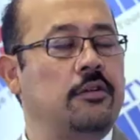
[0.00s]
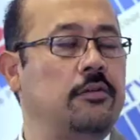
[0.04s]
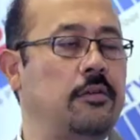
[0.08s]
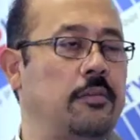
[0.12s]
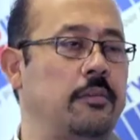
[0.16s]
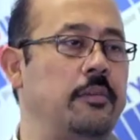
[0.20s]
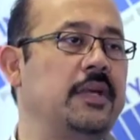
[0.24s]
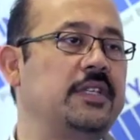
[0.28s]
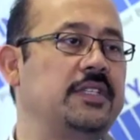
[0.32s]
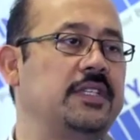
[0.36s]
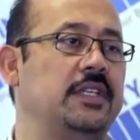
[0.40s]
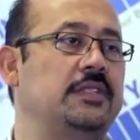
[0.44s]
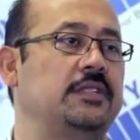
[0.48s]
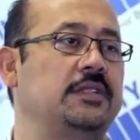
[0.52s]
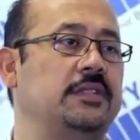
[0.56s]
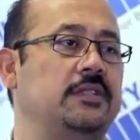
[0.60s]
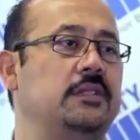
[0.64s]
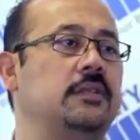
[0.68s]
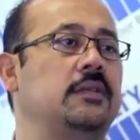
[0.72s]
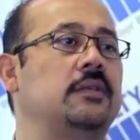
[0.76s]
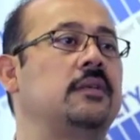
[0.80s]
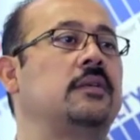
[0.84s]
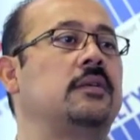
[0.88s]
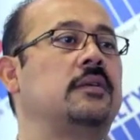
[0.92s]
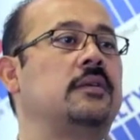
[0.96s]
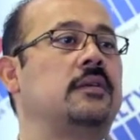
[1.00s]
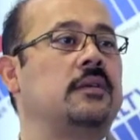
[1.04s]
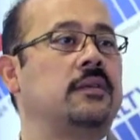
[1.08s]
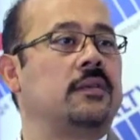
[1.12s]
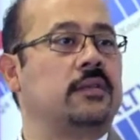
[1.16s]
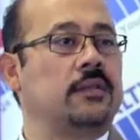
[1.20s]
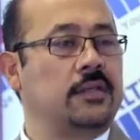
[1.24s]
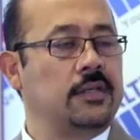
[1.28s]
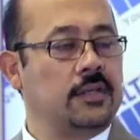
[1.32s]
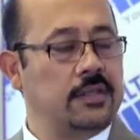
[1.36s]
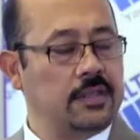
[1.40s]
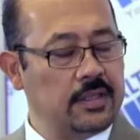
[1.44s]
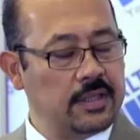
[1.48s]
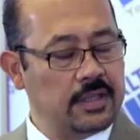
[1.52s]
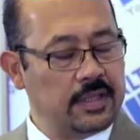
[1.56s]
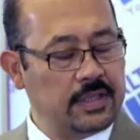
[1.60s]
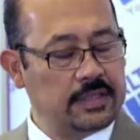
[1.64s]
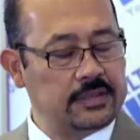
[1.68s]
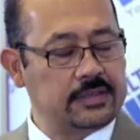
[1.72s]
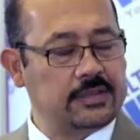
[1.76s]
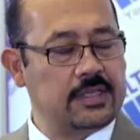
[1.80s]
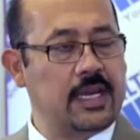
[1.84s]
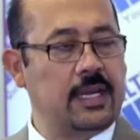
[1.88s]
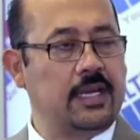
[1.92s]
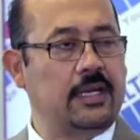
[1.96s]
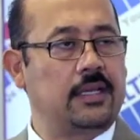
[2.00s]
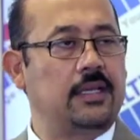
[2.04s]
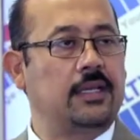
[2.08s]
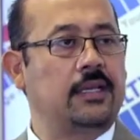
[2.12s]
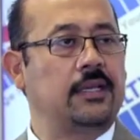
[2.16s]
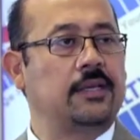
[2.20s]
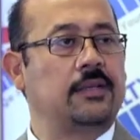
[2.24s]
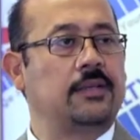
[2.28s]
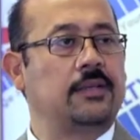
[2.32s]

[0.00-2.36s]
because the purpose was business income.